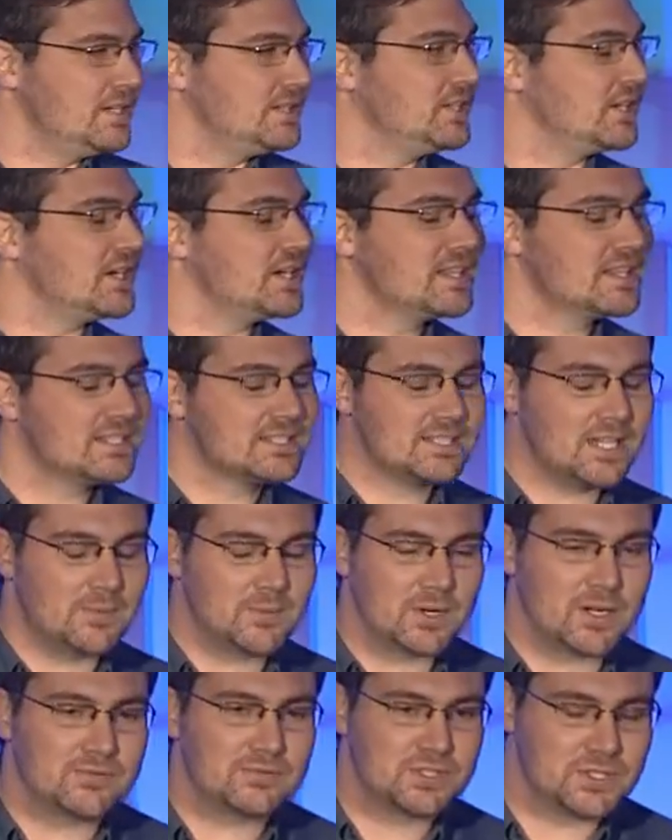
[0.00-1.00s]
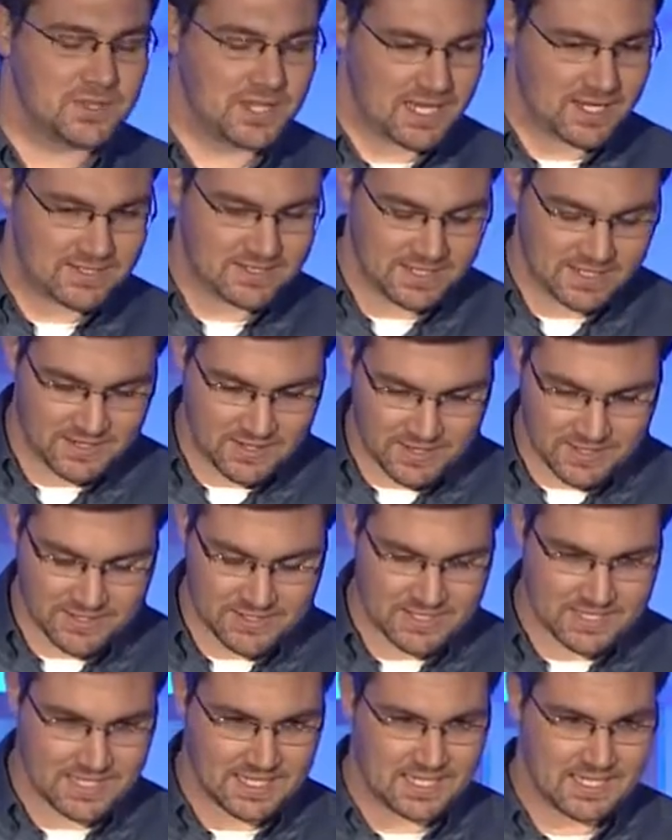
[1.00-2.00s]
During the summer of
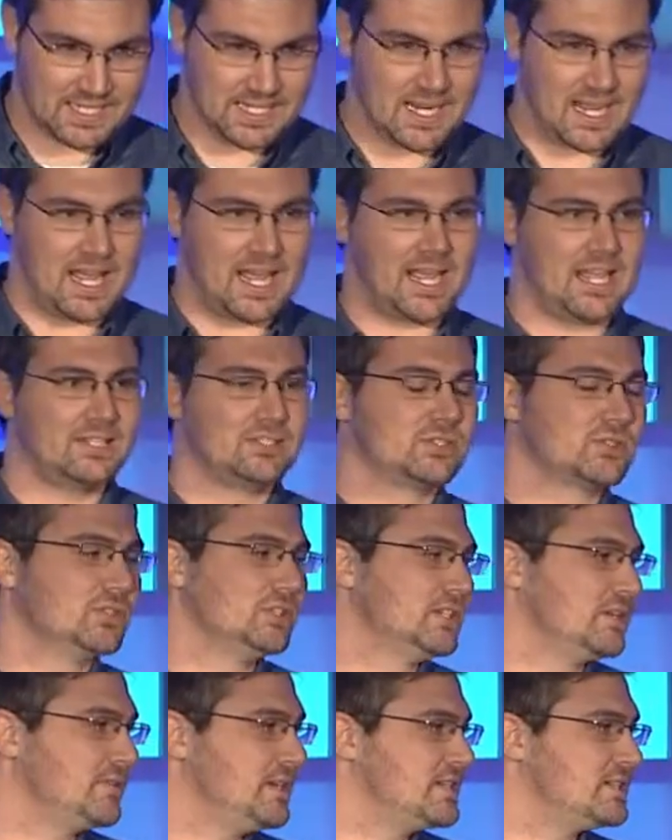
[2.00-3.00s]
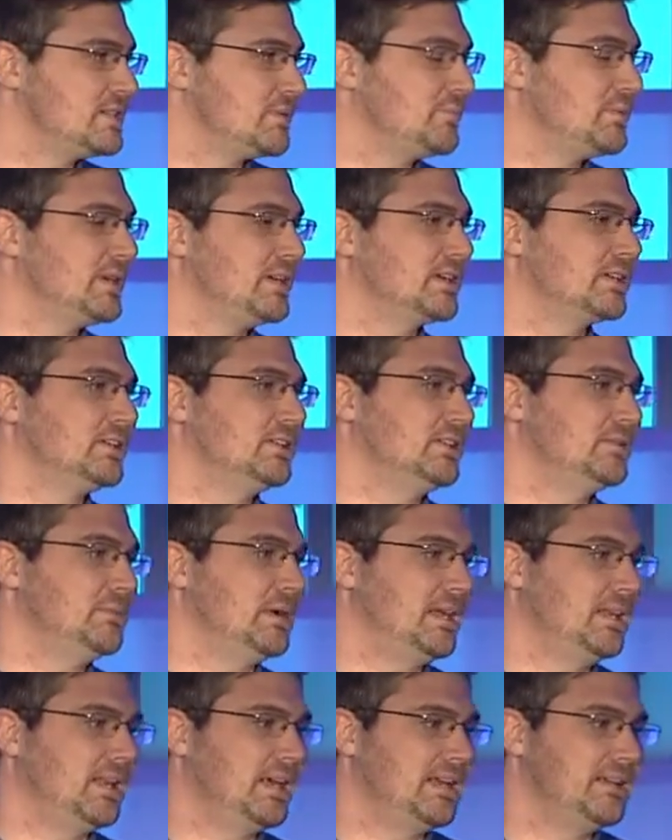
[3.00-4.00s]
2013, I had truly reached a pinnacle in
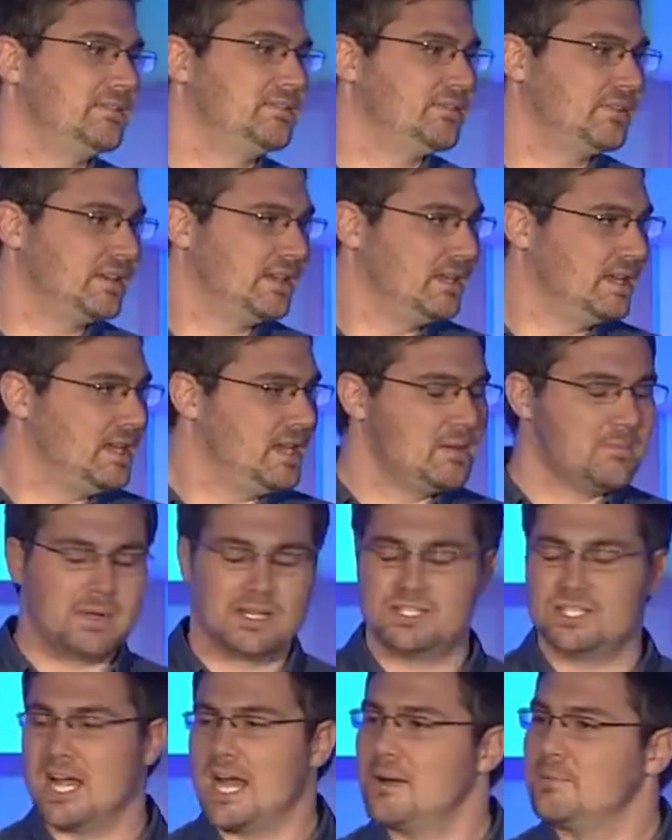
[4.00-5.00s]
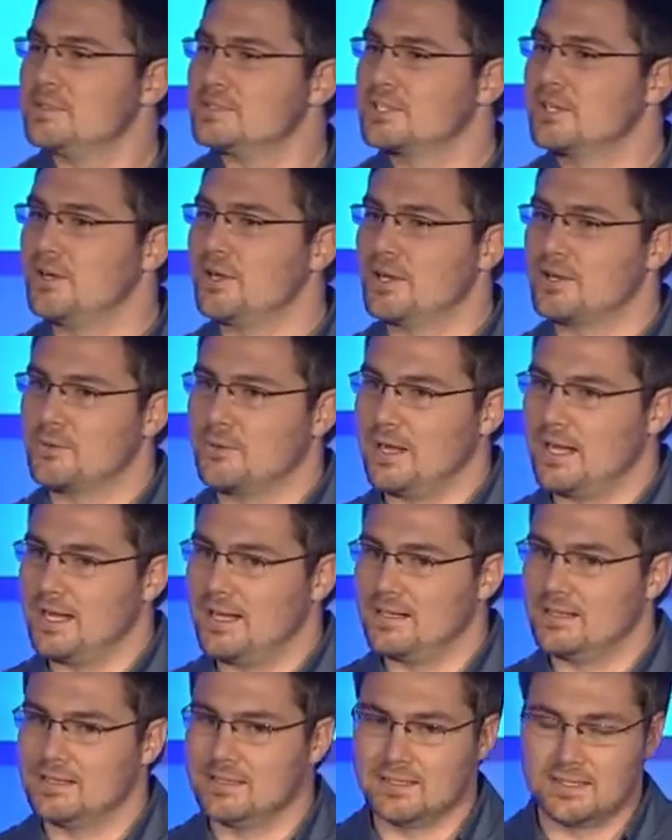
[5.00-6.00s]
my life. My job was going
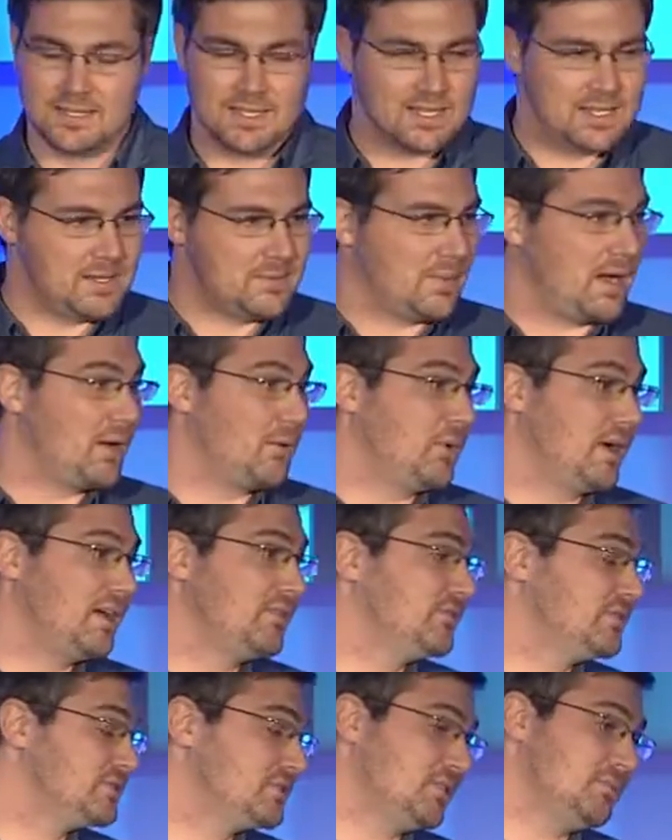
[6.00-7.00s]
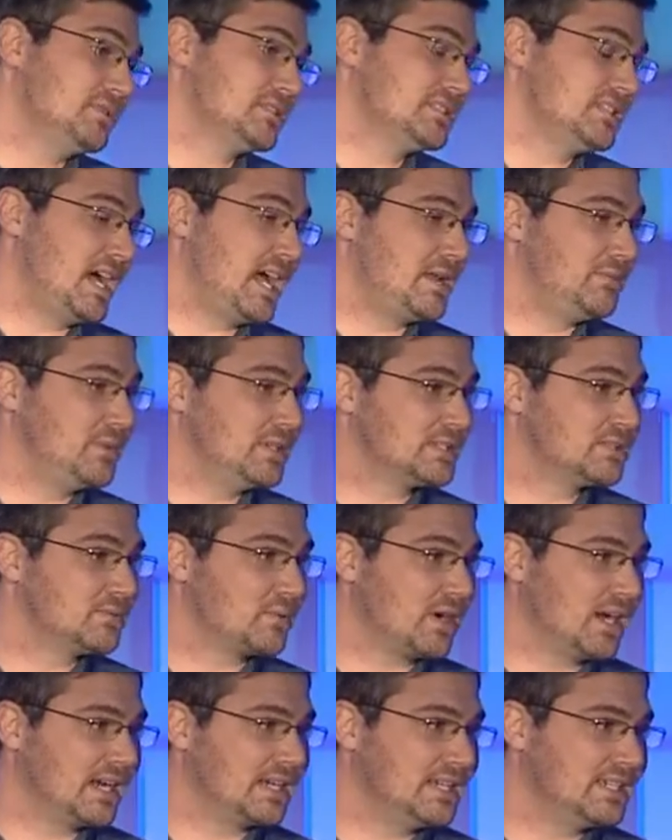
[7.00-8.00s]
well, my wife was almost 9 months
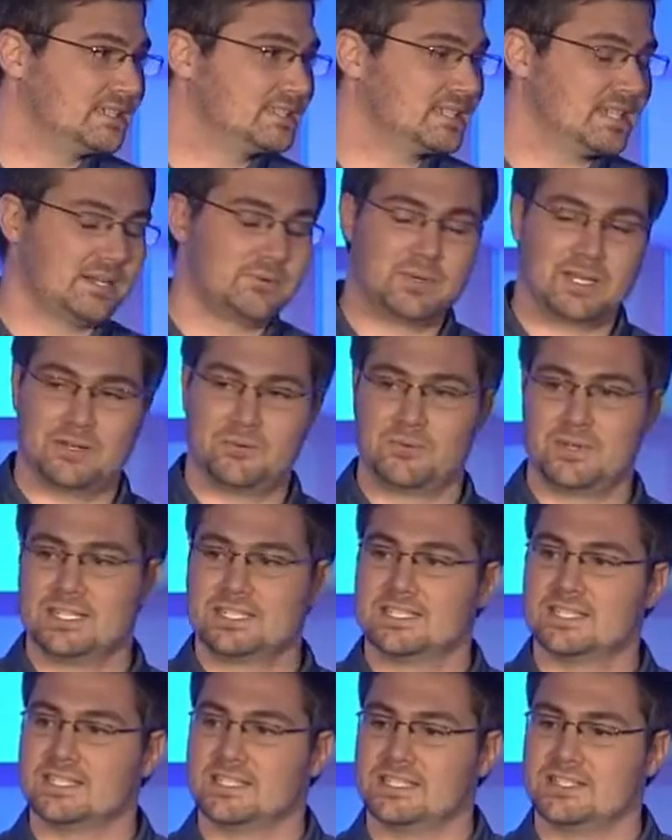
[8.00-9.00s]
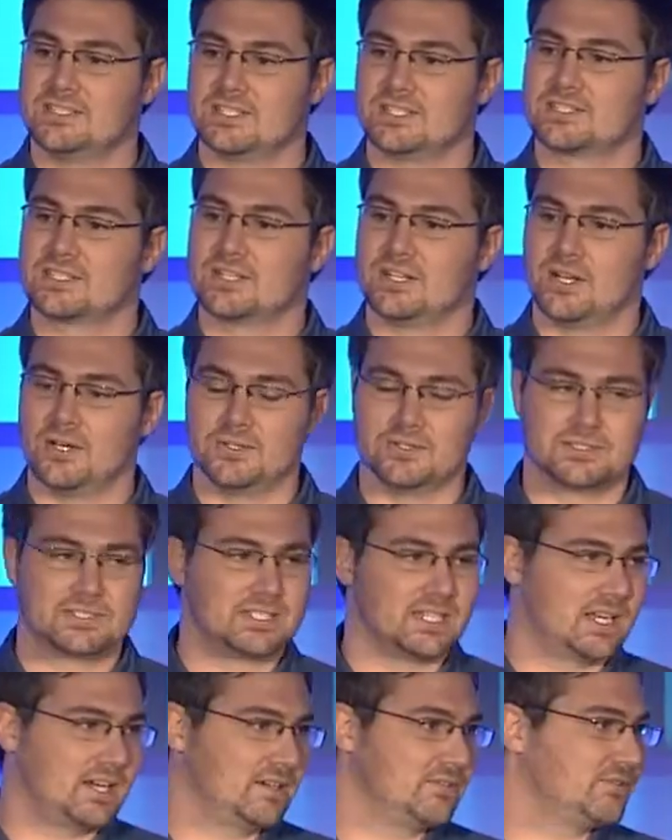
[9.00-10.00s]
pregnant, and we had recently just
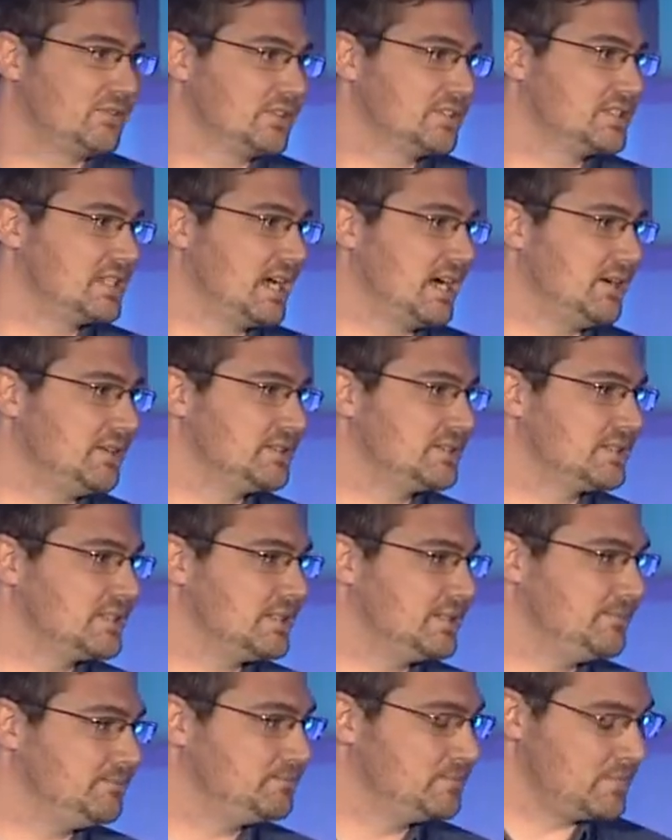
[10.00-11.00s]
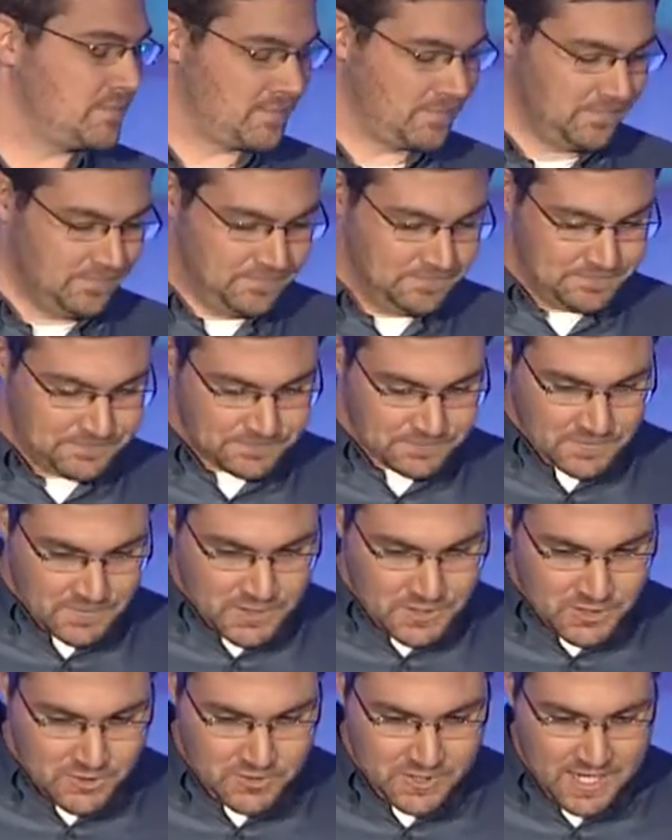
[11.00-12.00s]
closed on our first house.
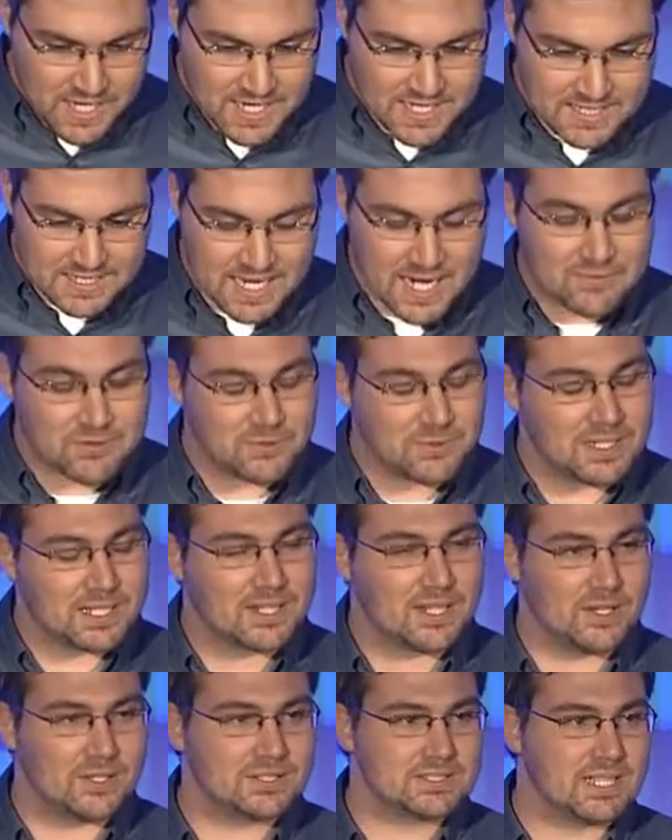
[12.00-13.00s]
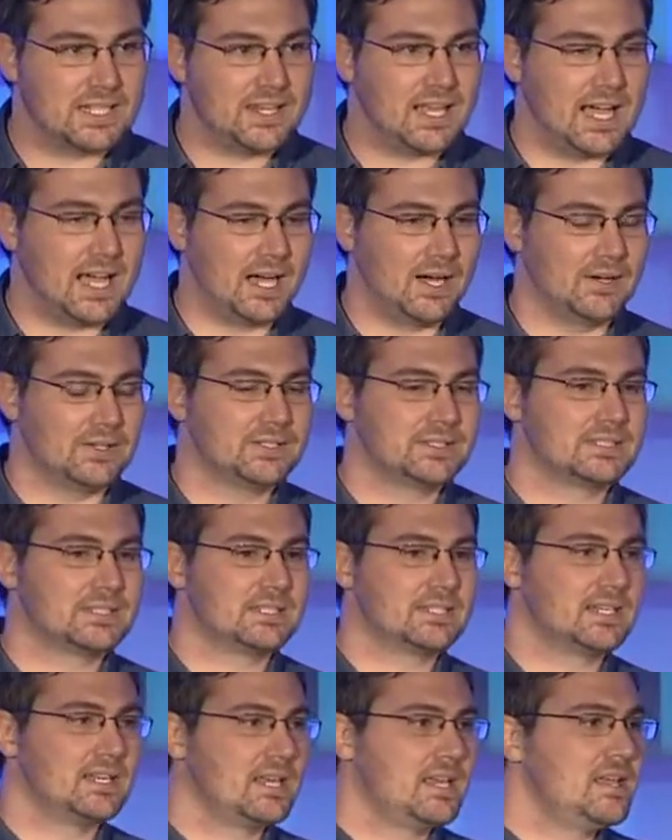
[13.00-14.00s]
2 days after we closed on the
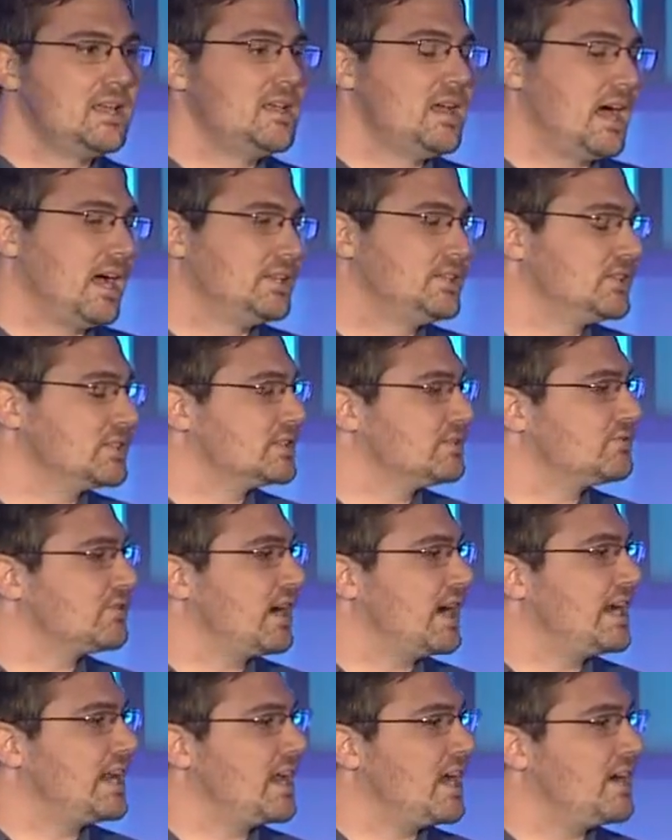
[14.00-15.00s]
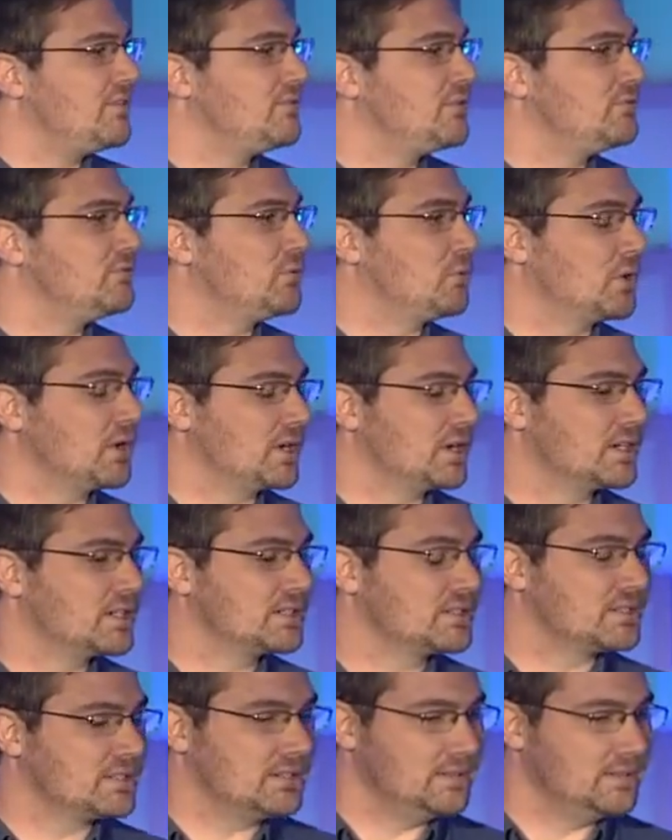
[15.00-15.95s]
house, I took the Friday off of work